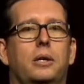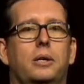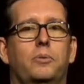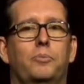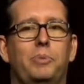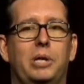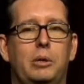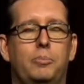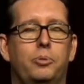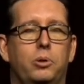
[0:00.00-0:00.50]

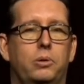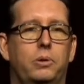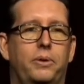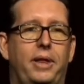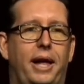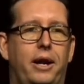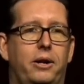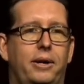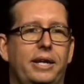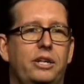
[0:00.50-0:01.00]
people
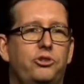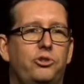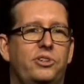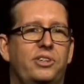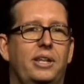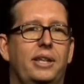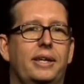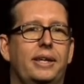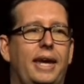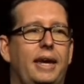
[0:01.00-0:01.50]
that are interested
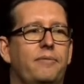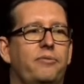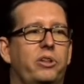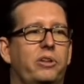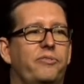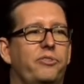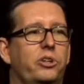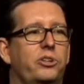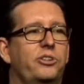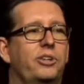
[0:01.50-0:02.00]
in the game for the
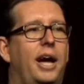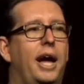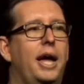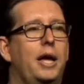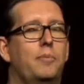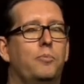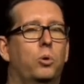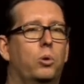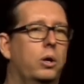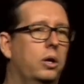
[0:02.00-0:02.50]
first
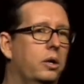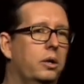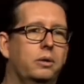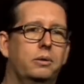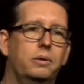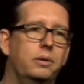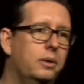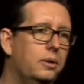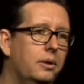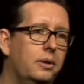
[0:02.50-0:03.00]
time, or
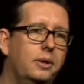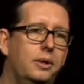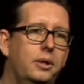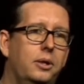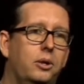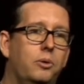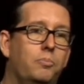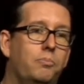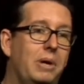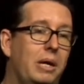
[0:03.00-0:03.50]

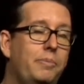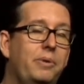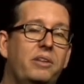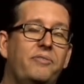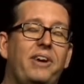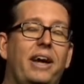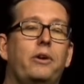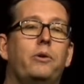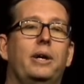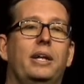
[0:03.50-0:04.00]
maybe the
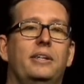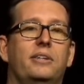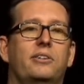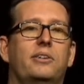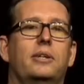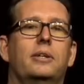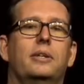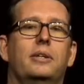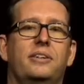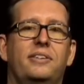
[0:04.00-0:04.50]
veterans,
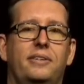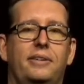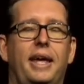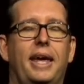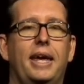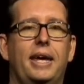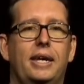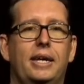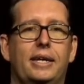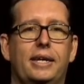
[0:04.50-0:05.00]

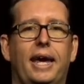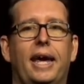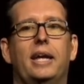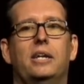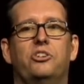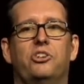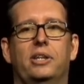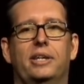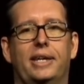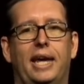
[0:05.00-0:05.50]
stay
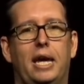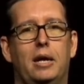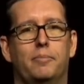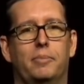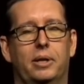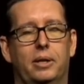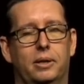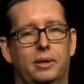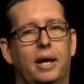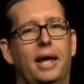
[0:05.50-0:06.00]
engaged in the game
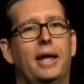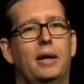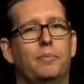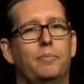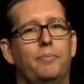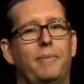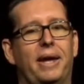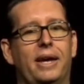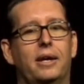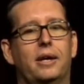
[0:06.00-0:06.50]
and
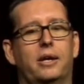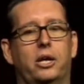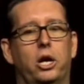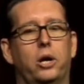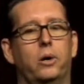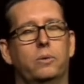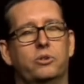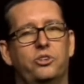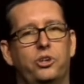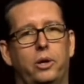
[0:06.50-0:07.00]
make it
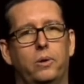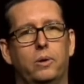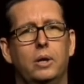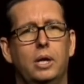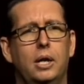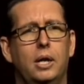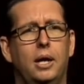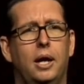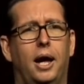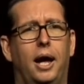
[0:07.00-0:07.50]
go. So
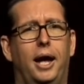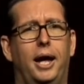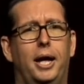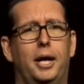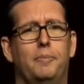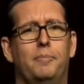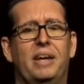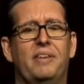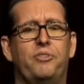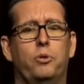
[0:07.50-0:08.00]

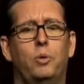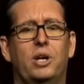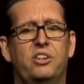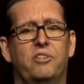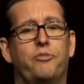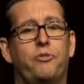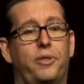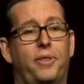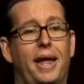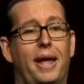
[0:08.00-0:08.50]
if it wasn't
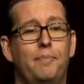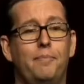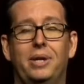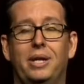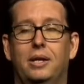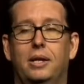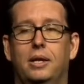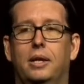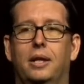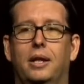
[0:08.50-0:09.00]
for them,
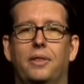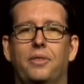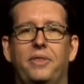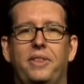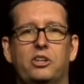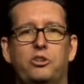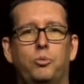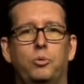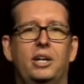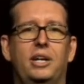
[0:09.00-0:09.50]

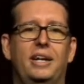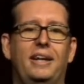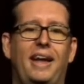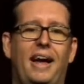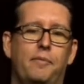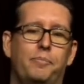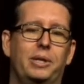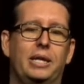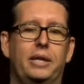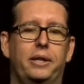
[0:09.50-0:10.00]
this wouldn't
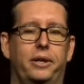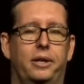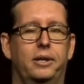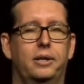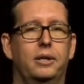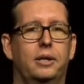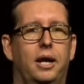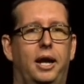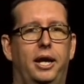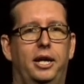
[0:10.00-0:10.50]
happen either.
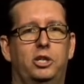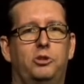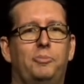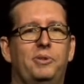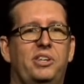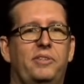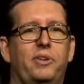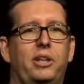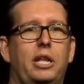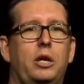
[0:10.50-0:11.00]

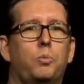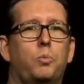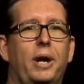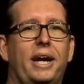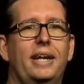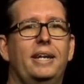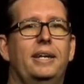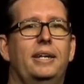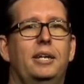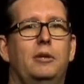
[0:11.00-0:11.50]
Specifically,
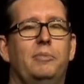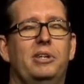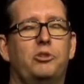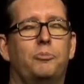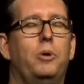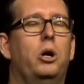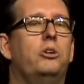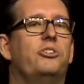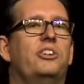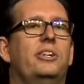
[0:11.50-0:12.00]
Raiden and Miss
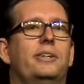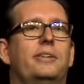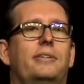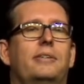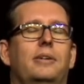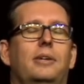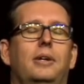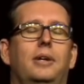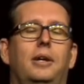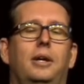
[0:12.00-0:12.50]
Moses,
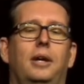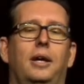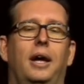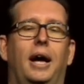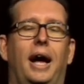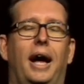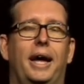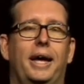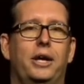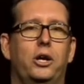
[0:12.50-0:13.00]

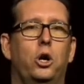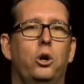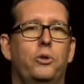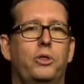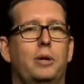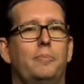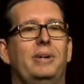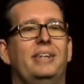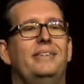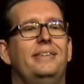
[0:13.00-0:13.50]
I owe
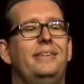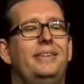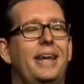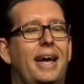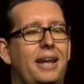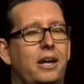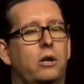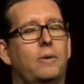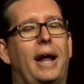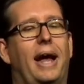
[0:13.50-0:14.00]
them a debt
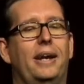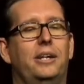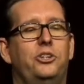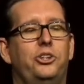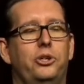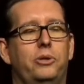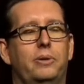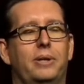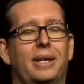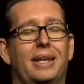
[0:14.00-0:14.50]
of
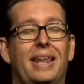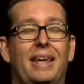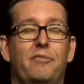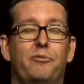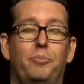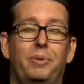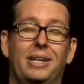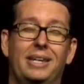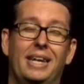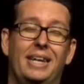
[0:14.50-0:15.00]
gratitude, and they've
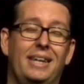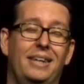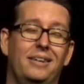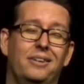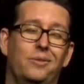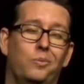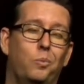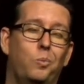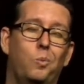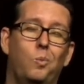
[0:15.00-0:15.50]
been
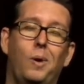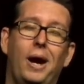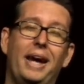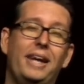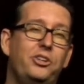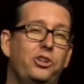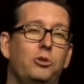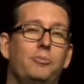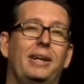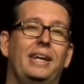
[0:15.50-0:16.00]
getting way
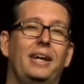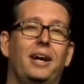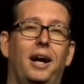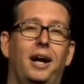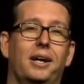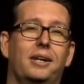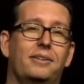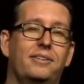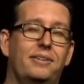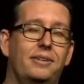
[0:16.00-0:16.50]
too many
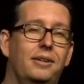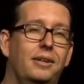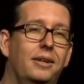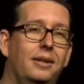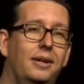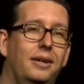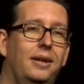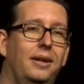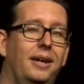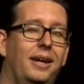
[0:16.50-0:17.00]
hugs
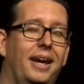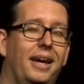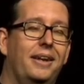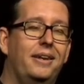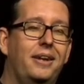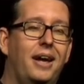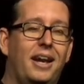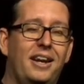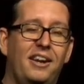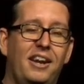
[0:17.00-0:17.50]
and
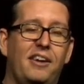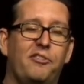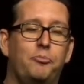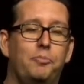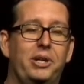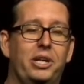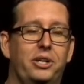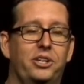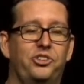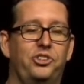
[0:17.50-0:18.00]
not enough
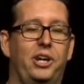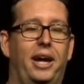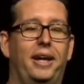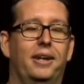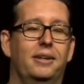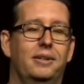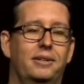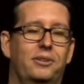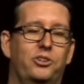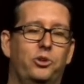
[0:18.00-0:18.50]
beers yet,
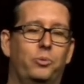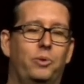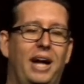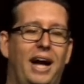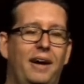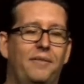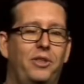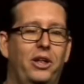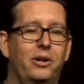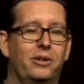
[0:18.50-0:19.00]
so we'll
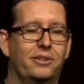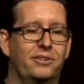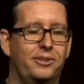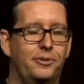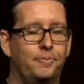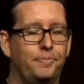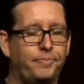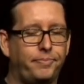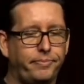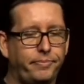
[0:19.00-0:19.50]
have those.
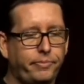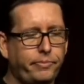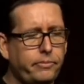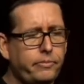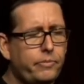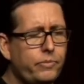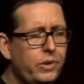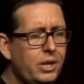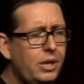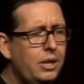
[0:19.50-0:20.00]

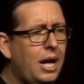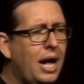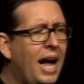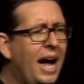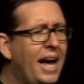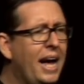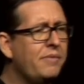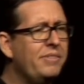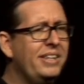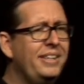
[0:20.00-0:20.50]
I
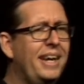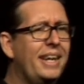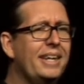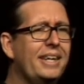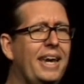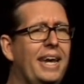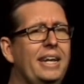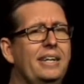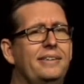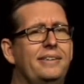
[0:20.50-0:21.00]
have a
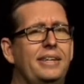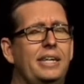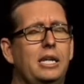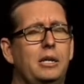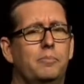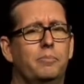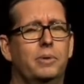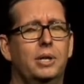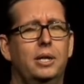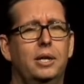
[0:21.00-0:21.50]
dedicated
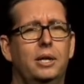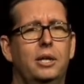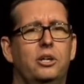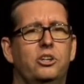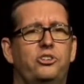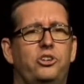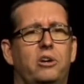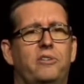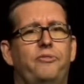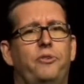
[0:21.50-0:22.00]
team
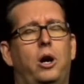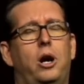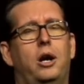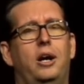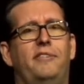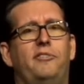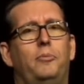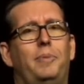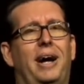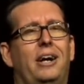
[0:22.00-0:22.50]
so far
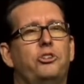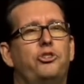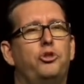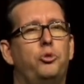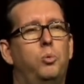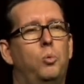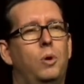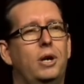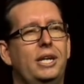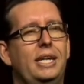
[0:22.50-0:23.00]
of about
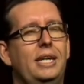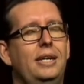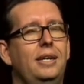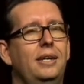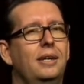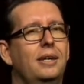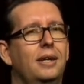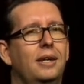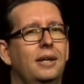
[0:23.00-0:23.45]
20